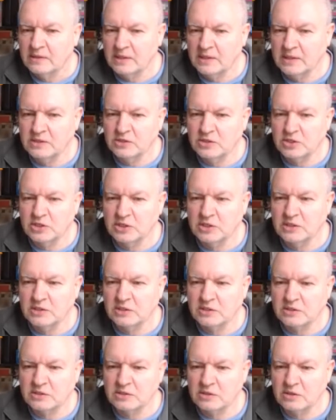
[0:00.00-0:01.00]

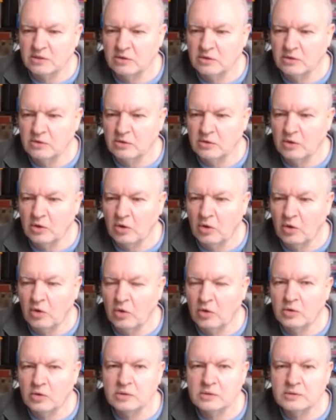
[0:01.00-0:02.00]
inches
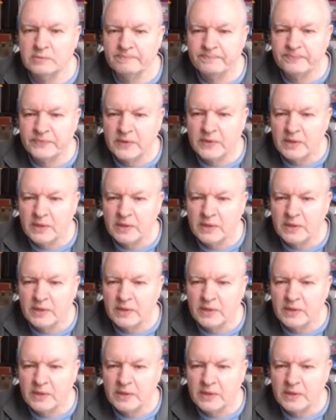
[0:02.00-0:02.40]
long.